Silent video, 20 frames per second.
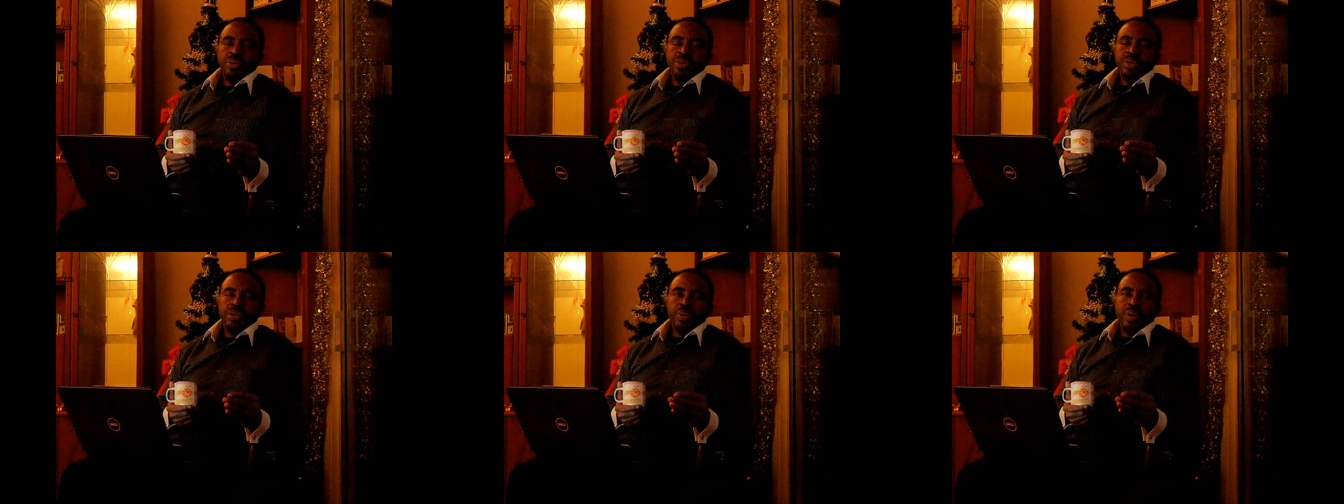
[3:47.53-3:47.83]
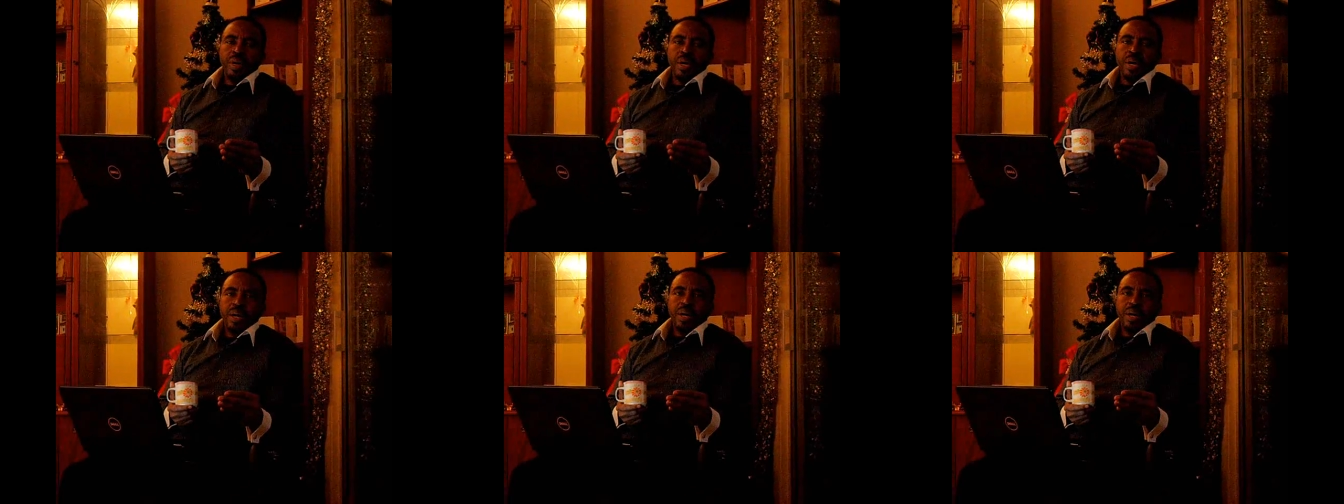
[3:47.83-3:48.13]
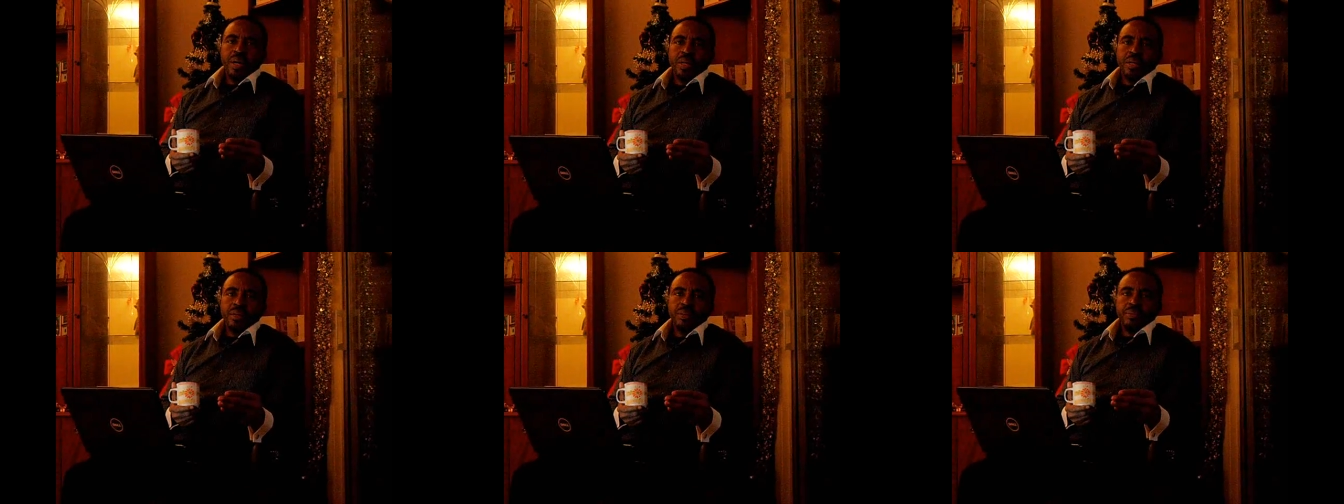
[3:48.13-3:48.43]
your
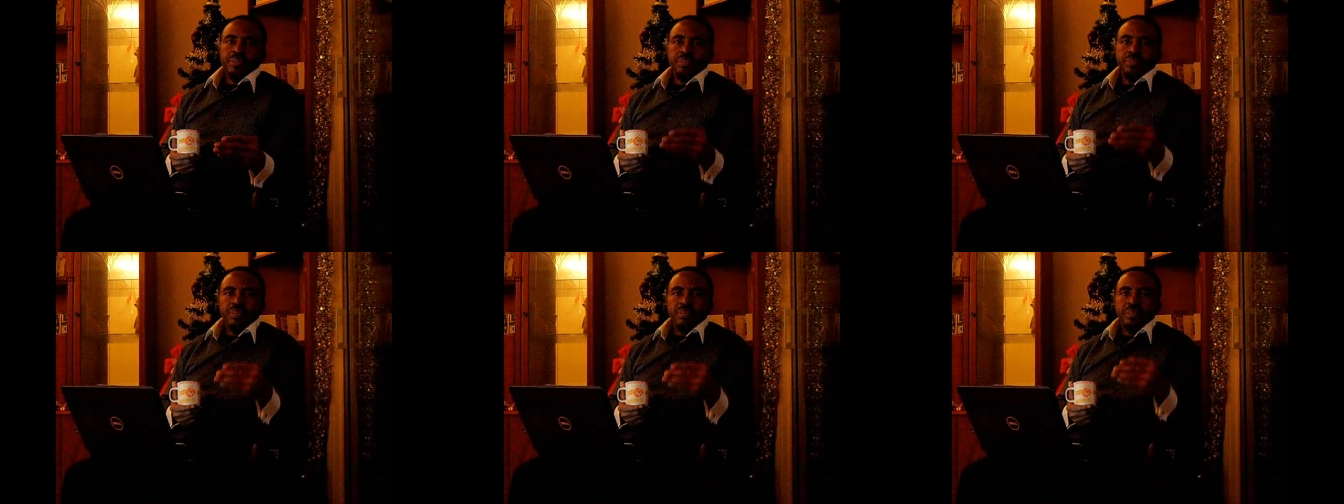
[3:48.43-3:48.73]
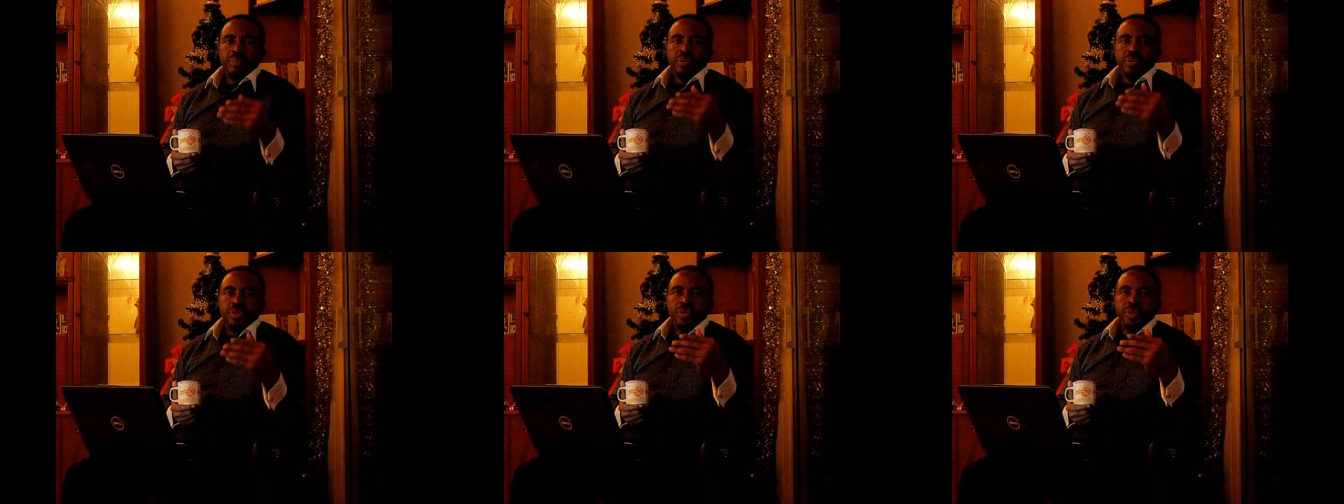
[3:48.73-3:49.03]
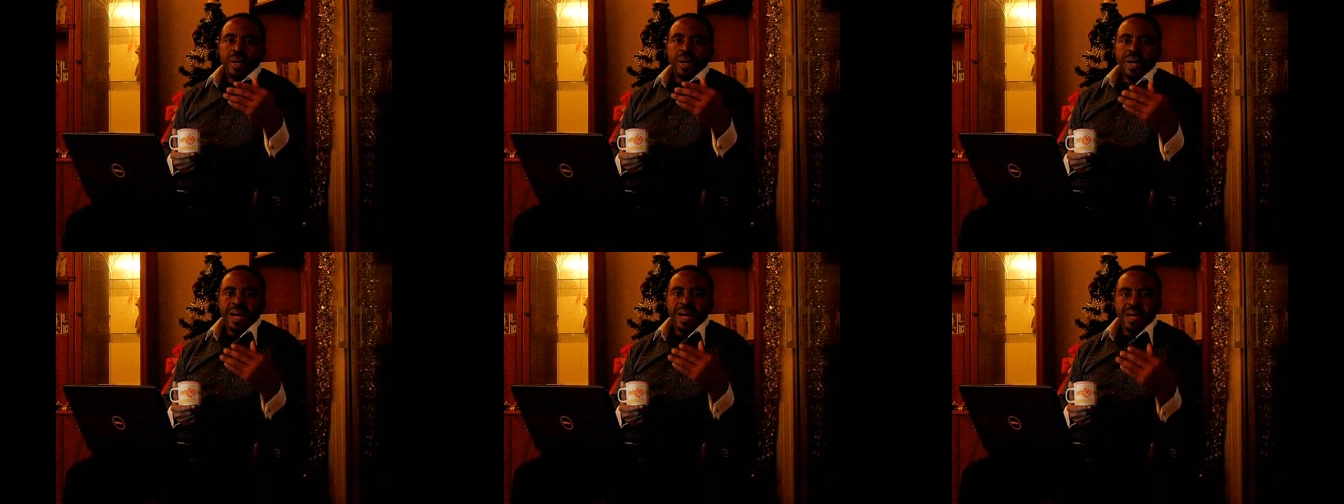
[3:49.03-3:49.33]

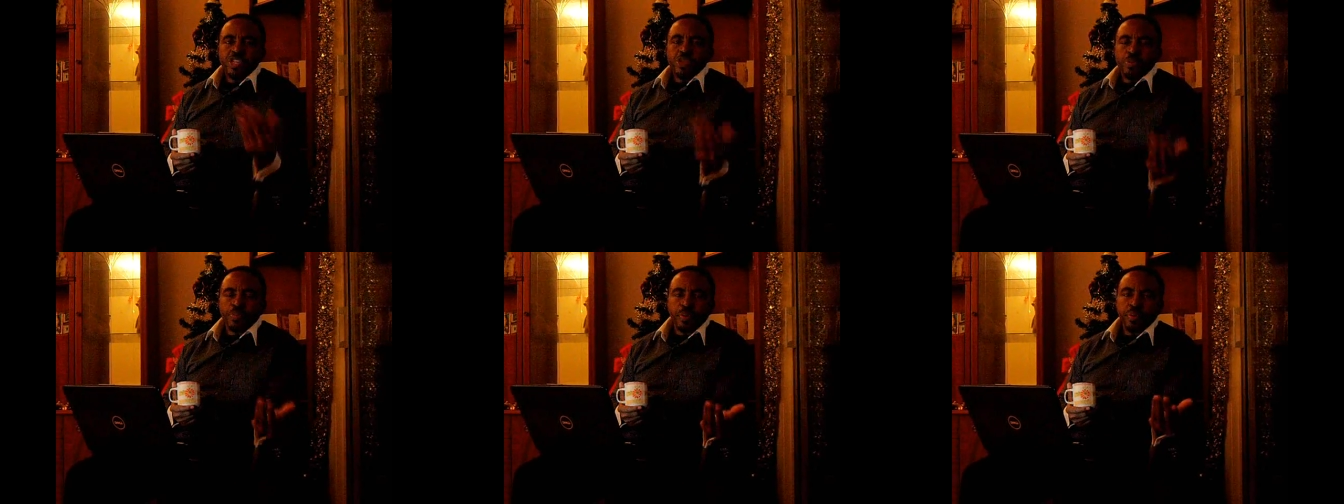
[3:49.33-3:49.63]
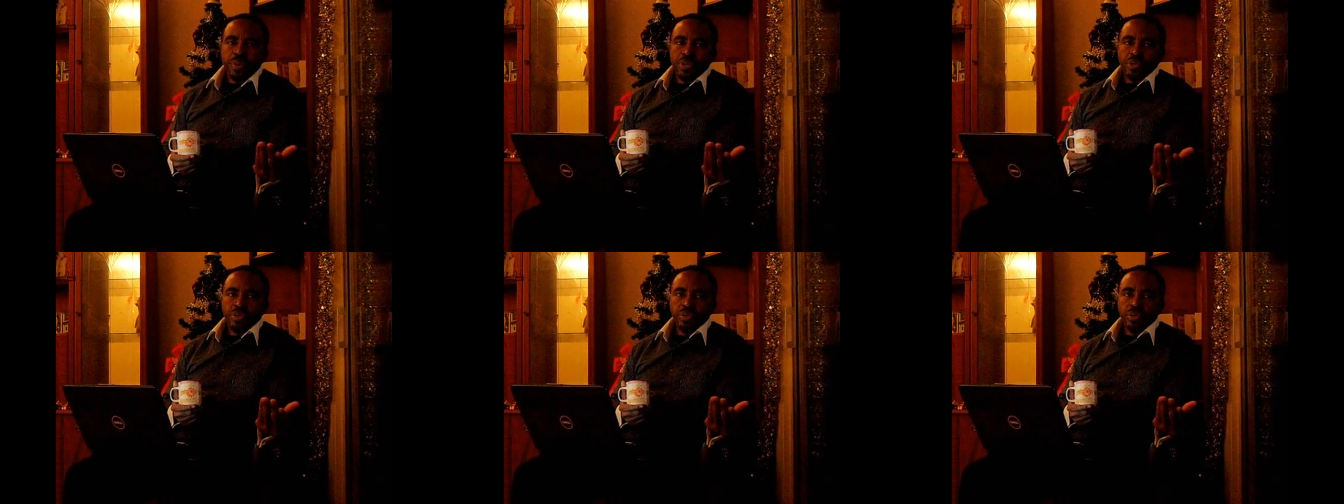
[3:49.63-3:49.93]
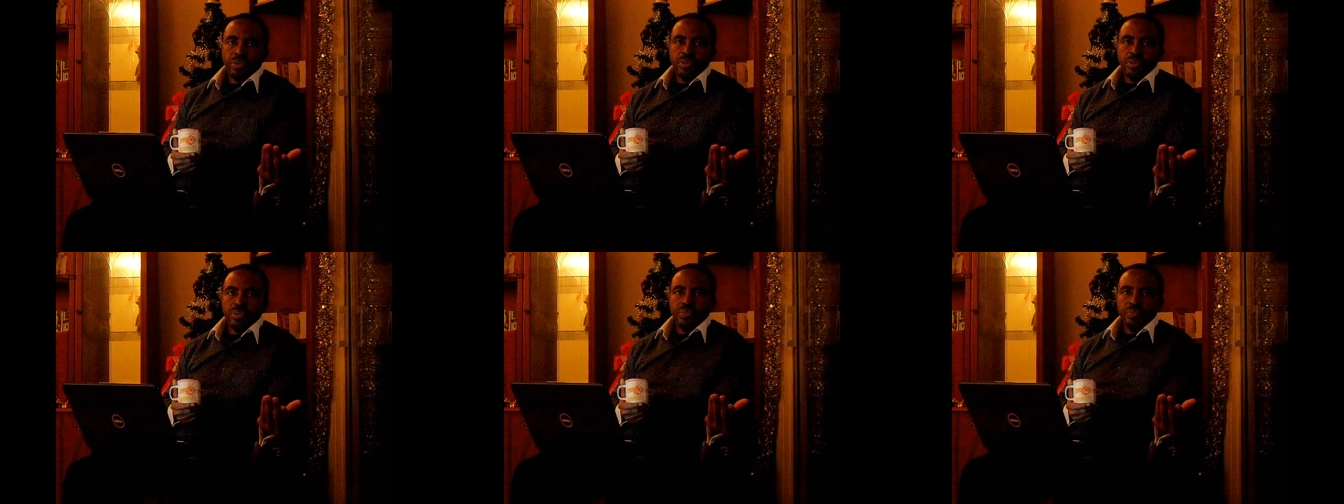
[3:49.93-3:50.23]

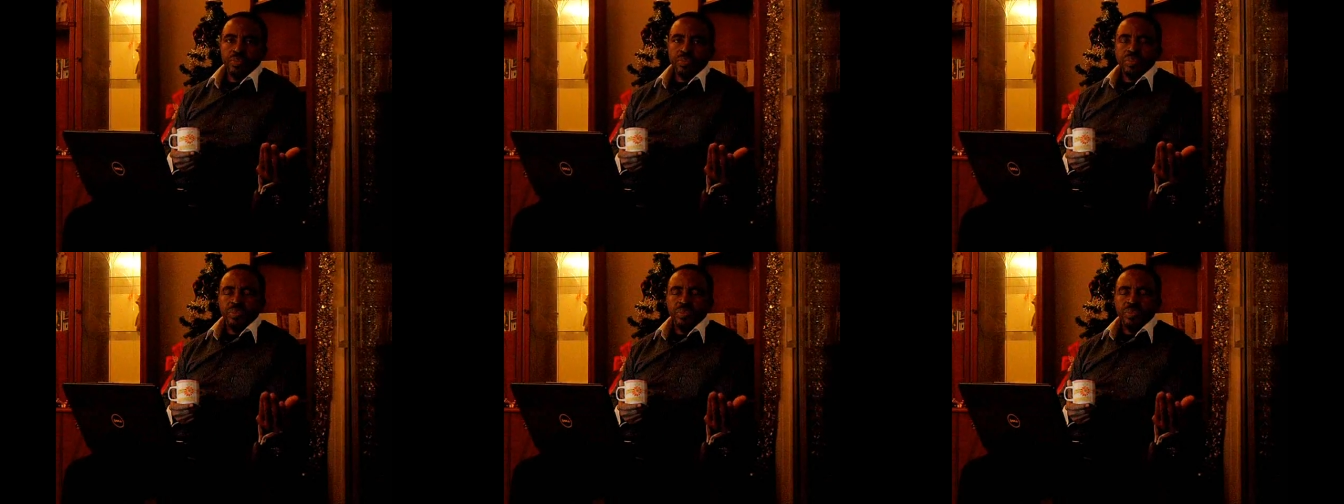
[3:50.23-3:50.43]
aspirations?